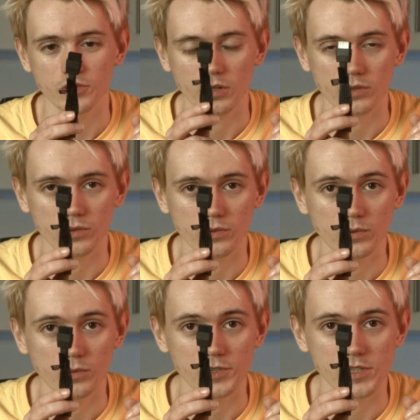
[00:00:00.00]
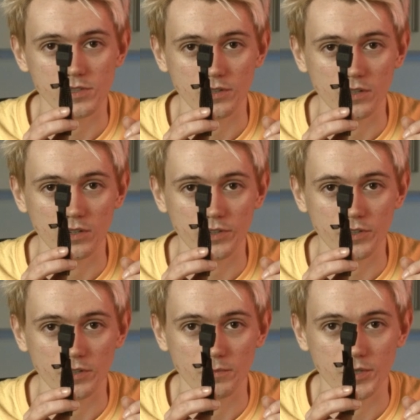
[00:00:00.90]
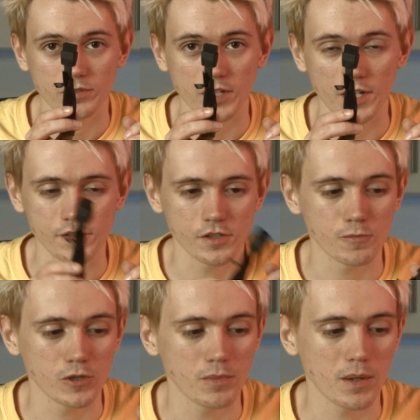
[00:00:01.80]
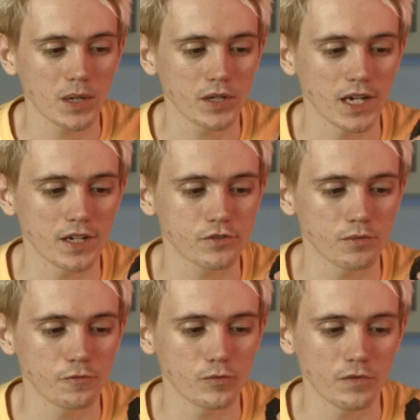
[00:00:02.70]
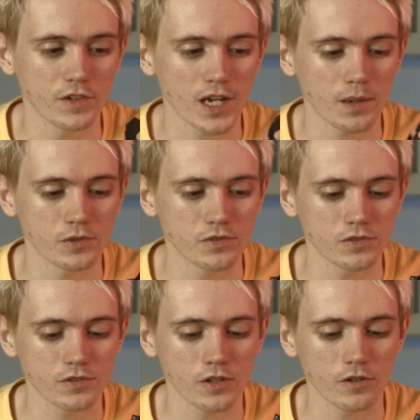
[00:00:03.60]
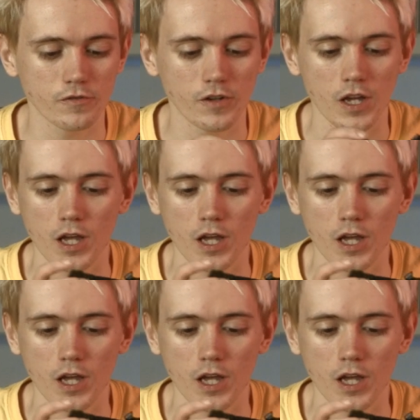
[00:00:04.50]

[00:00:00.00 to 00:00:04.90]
dongle, which isn't going to look good in most cases, but you may be able to get some form of adapters and stuff.